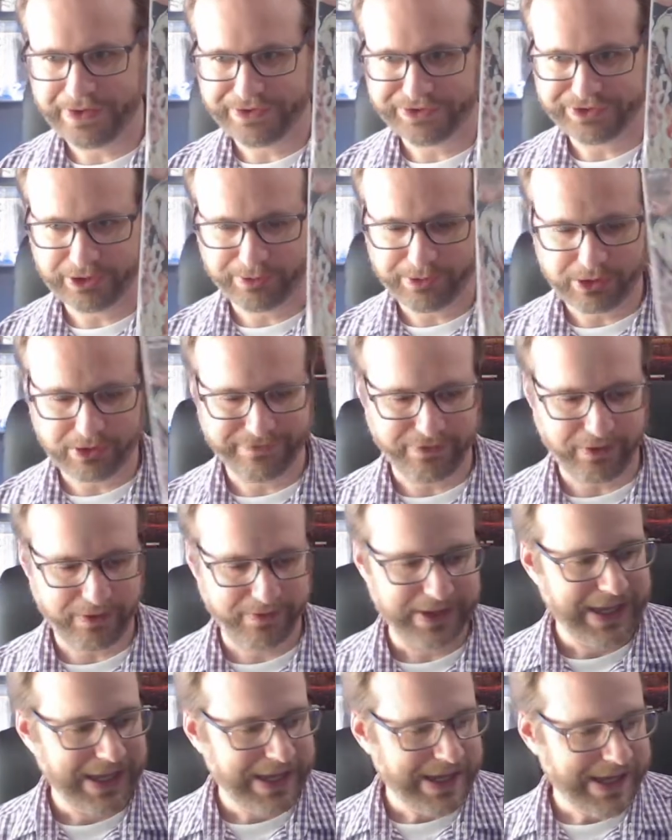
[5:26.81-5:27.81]
it's so
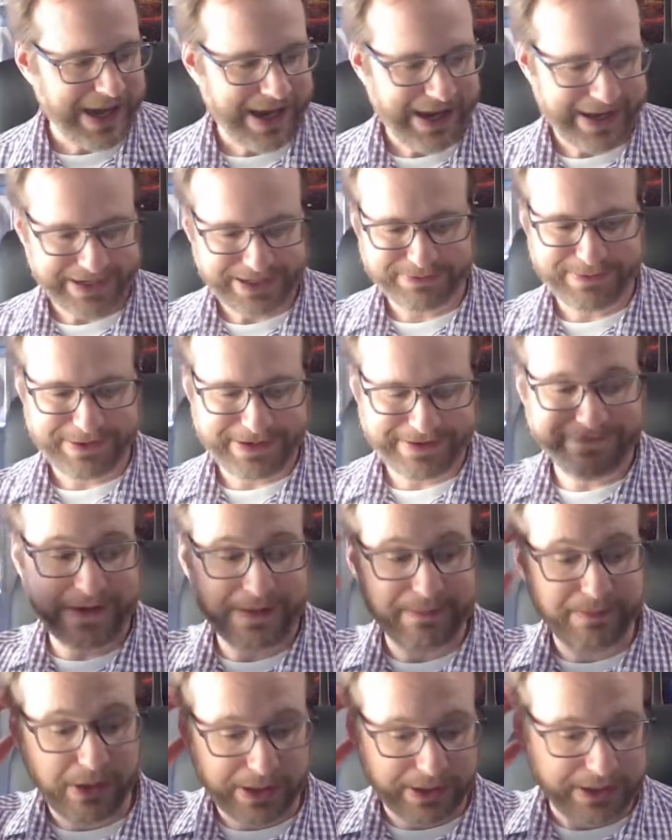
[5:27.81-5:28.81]
beautiful, uh, and it's been a
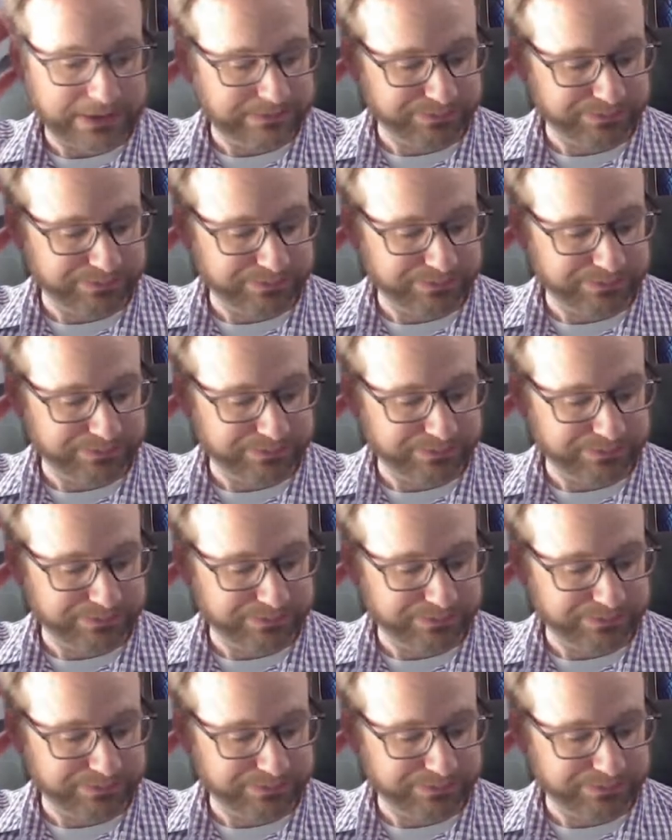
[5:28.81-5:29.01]
fun book.